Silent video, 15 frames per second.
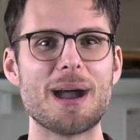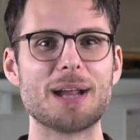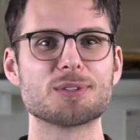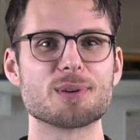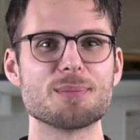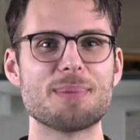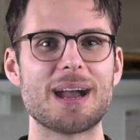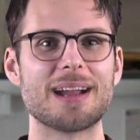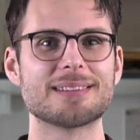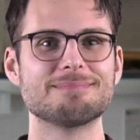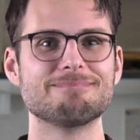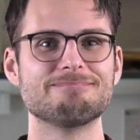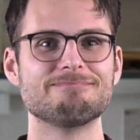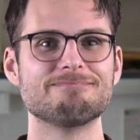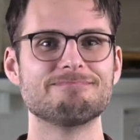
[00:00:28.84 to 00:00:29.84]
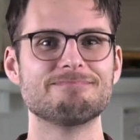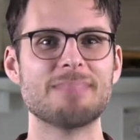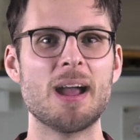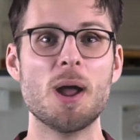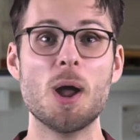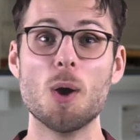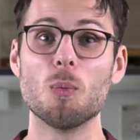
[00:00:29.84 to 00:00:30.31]
battery pack?
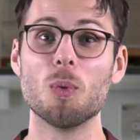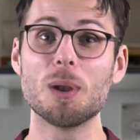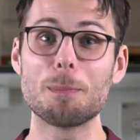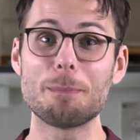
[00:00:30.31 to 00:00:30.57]
Well,